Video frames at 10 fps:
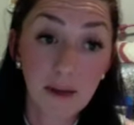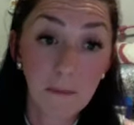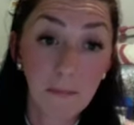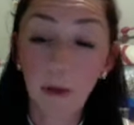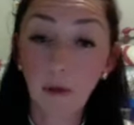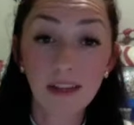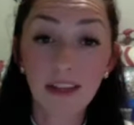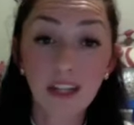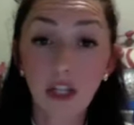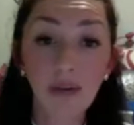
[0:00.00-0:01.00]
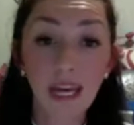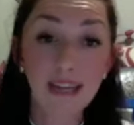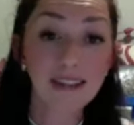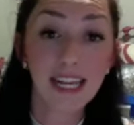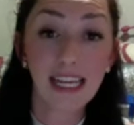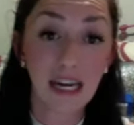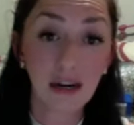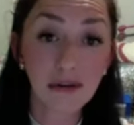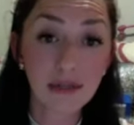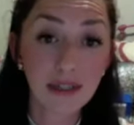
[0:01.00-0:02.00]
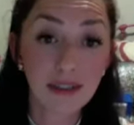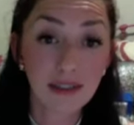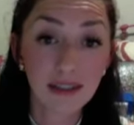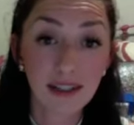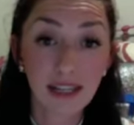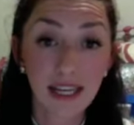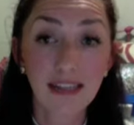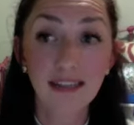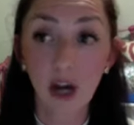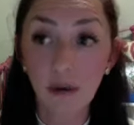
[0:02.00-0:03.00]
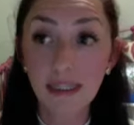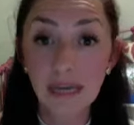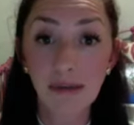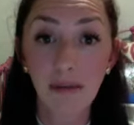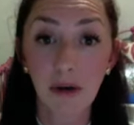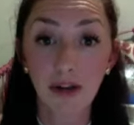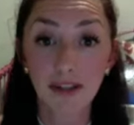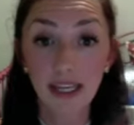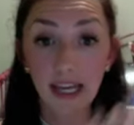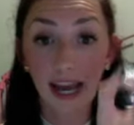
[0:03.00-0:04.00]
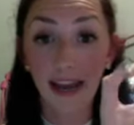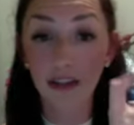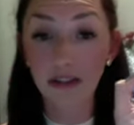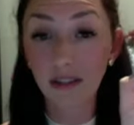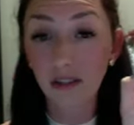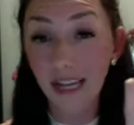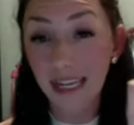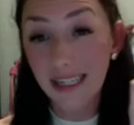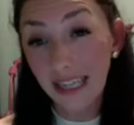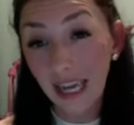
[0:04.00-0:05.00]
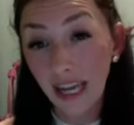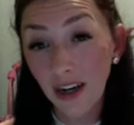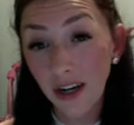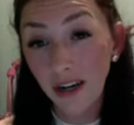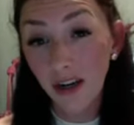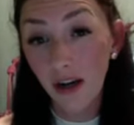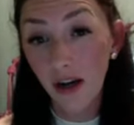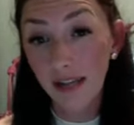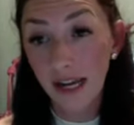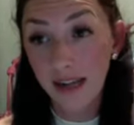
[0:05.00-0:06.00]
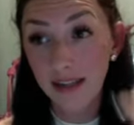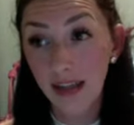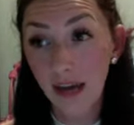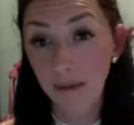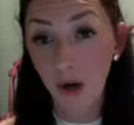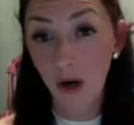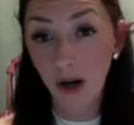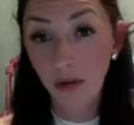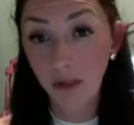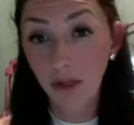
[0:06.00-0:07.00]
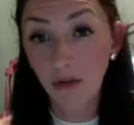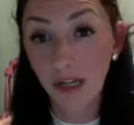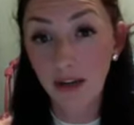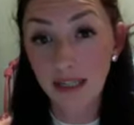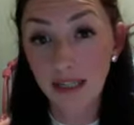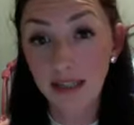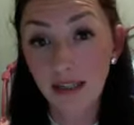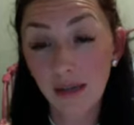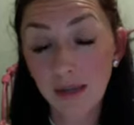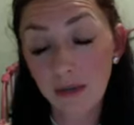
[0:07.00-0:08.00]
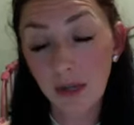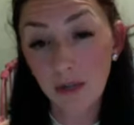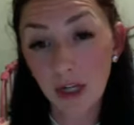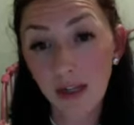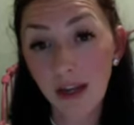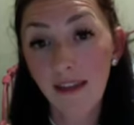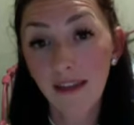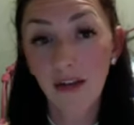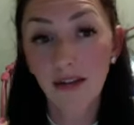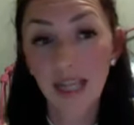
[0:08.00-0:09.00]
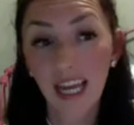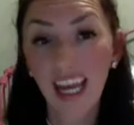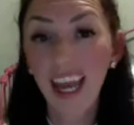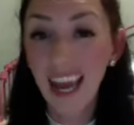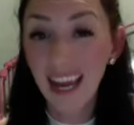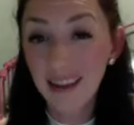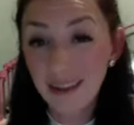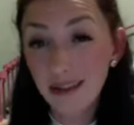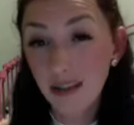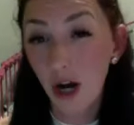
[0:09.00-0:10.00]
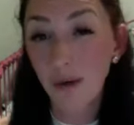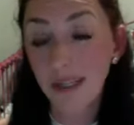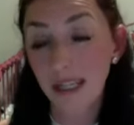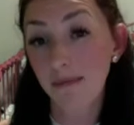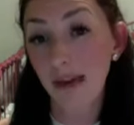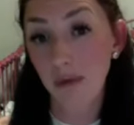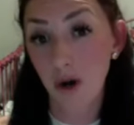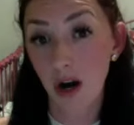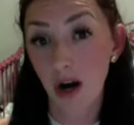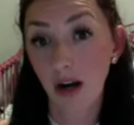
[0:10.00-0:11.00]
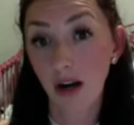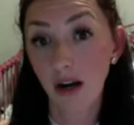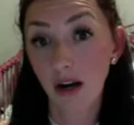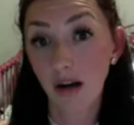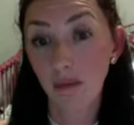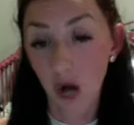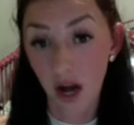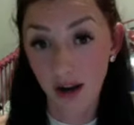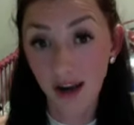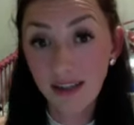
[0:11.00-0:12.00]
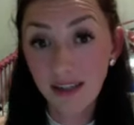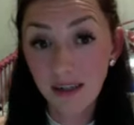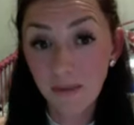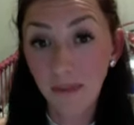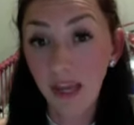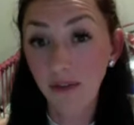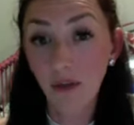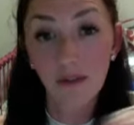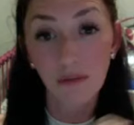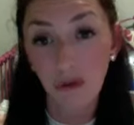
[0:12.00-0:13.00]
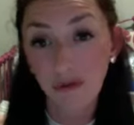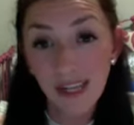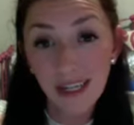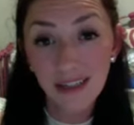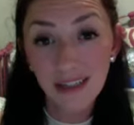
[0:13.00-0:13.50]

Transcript: The only thing that you can't take out is the always get my bars. And there's a little indicator next to that bar when you look in your Scentsy Club subscription that'll say, hey, this is an always get my bar product. If you remove it,